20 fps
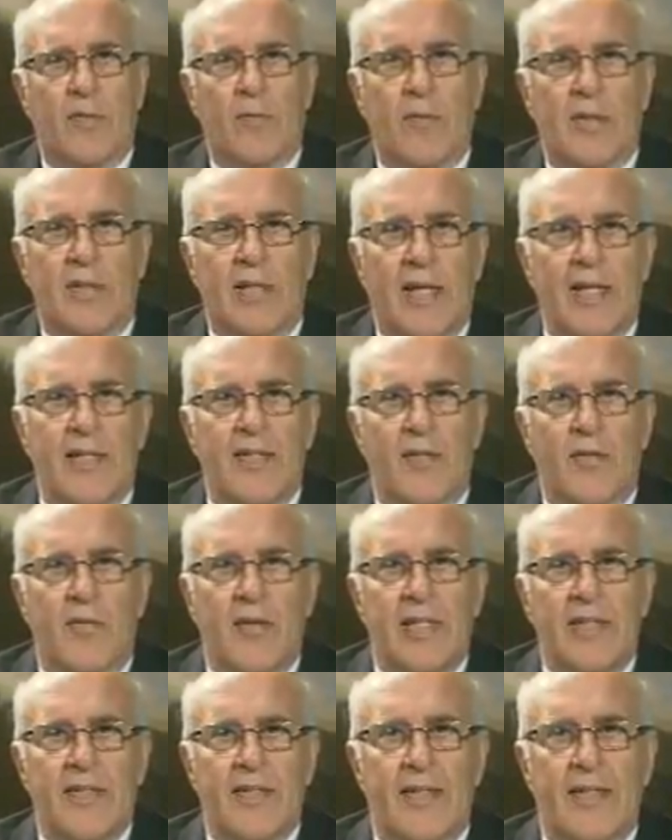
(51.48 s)
was laid to
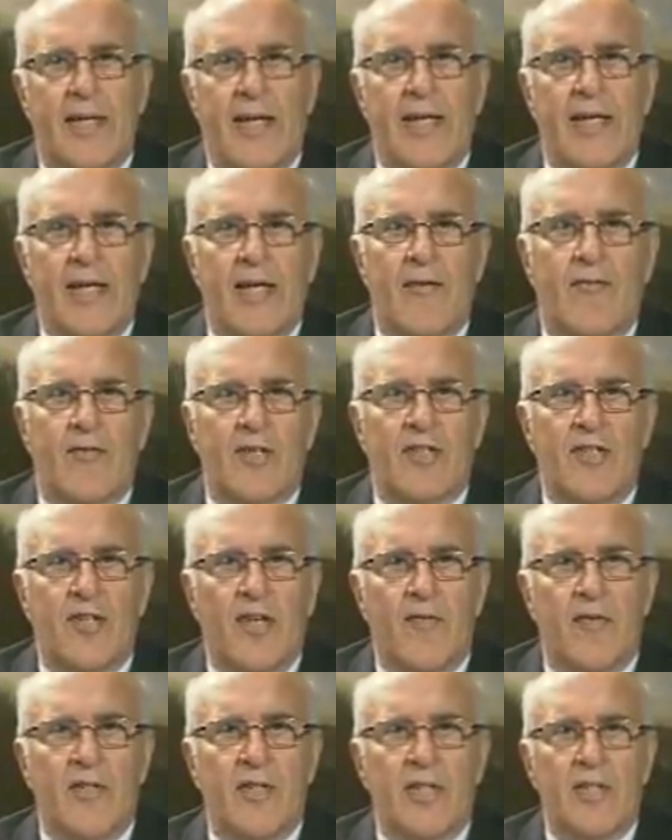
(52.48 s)
rest today after
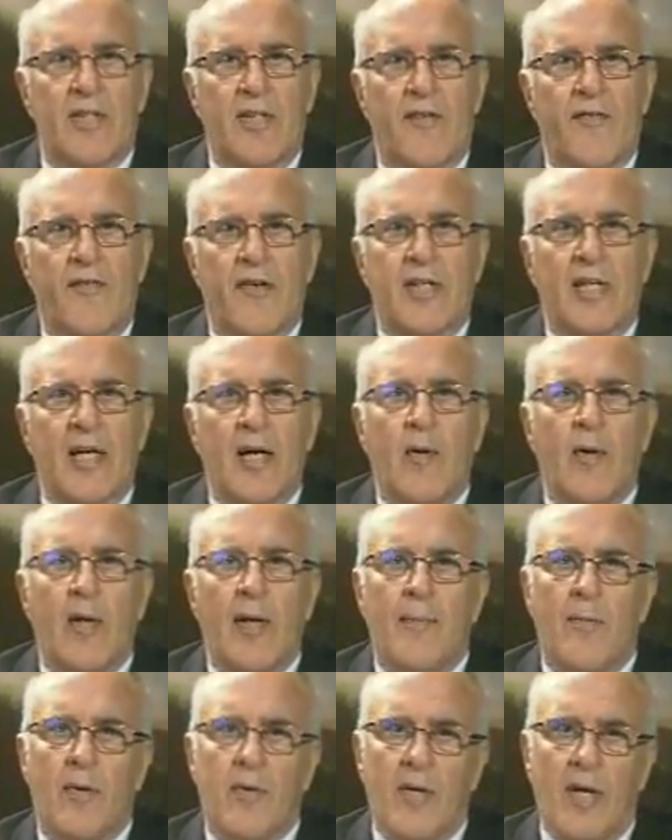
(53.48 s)
services at
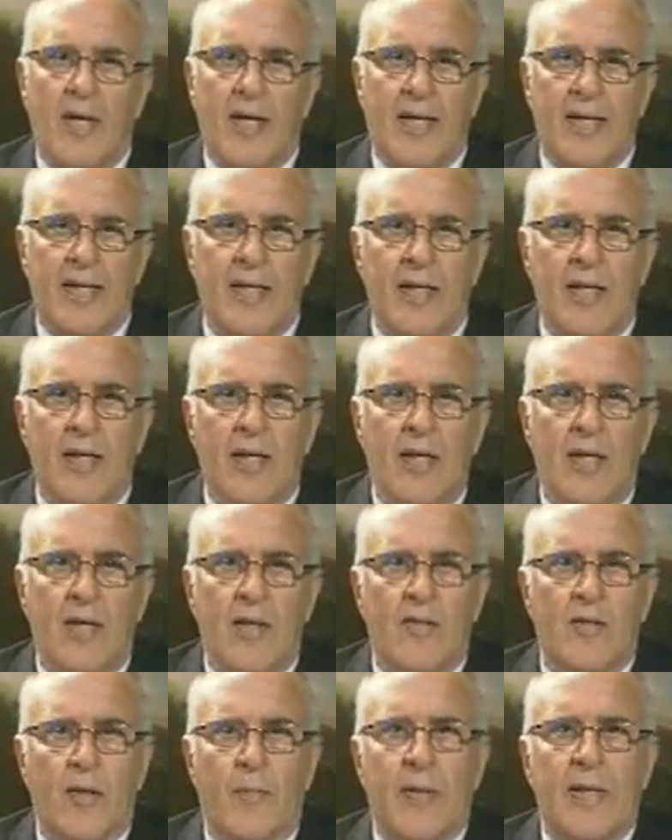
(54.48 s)
Whakaue Marae.
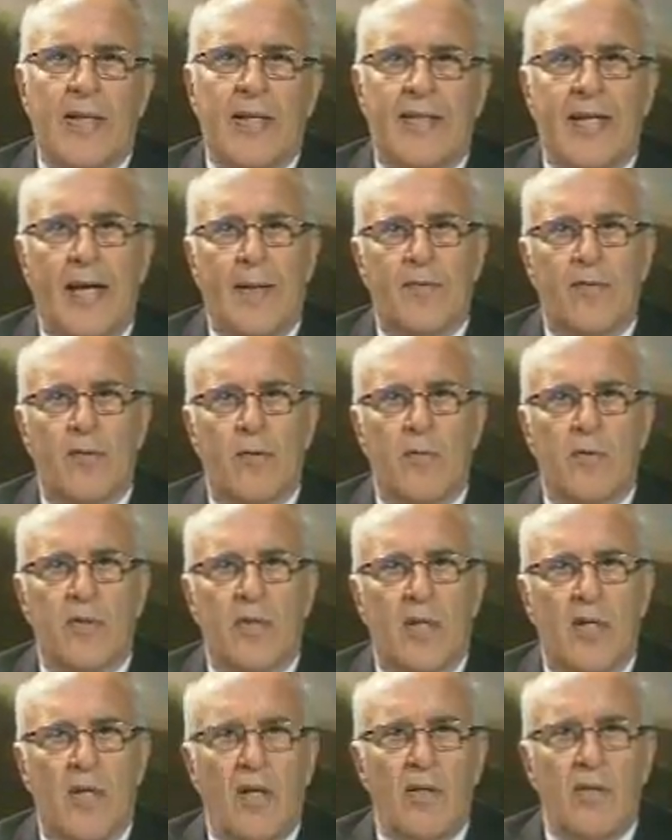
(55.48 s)
Sir Peter Tapsell was
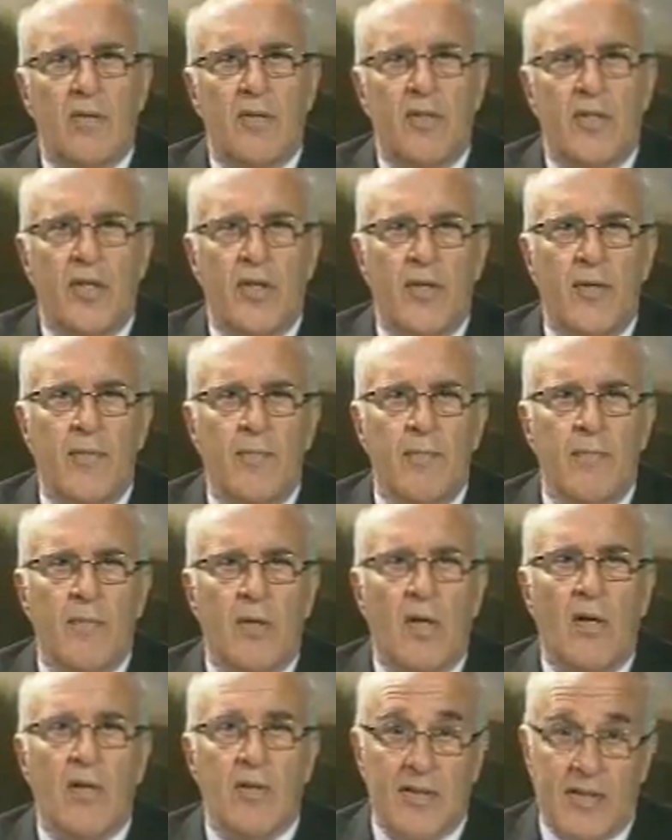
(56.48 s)
a
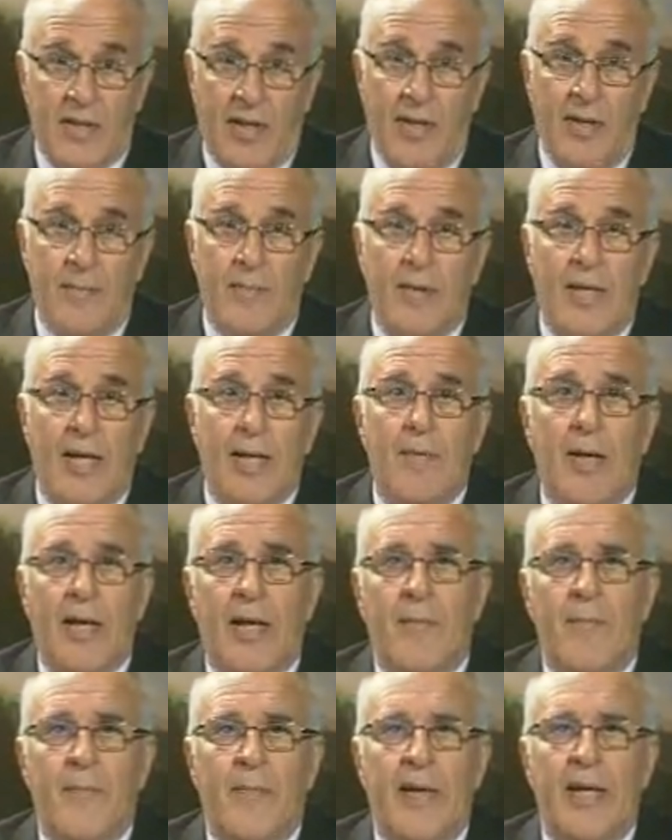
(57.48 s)
long-time Labour
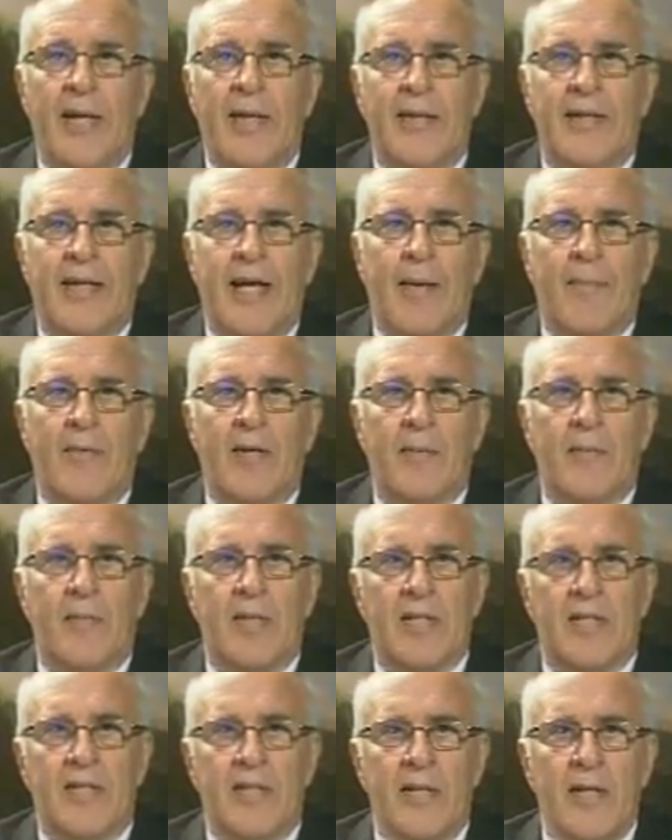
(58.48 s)
MP and Cabinet
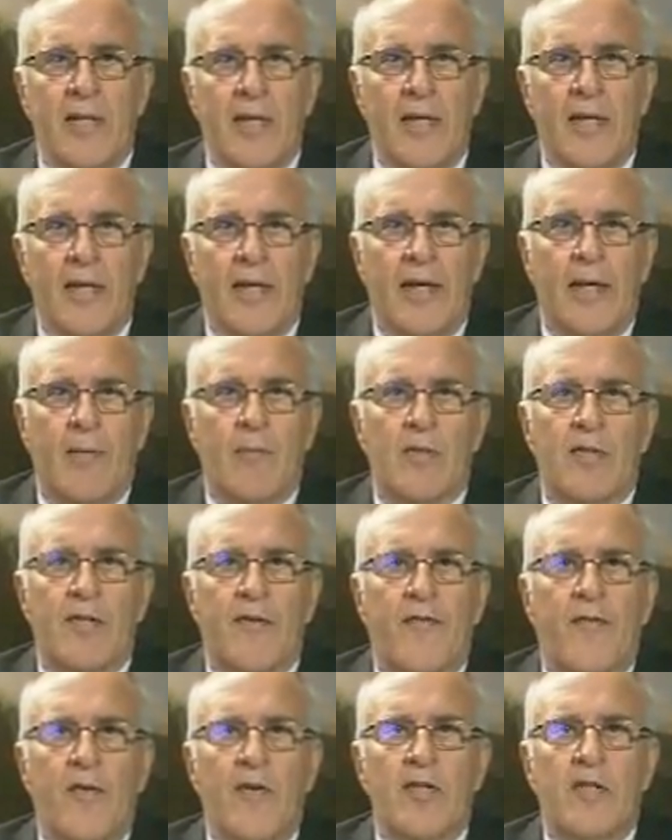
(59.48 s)
Minister and was
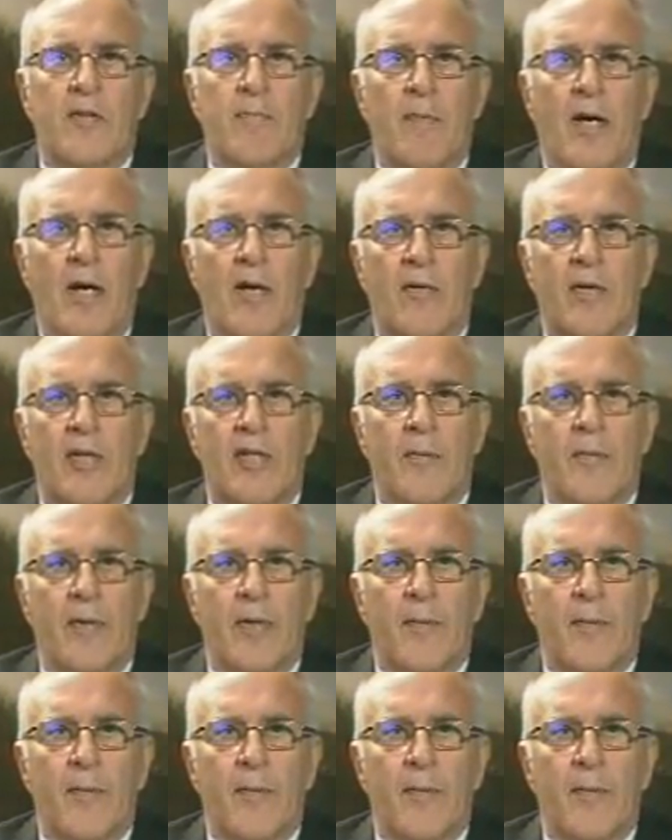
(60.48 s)
the first Maori to be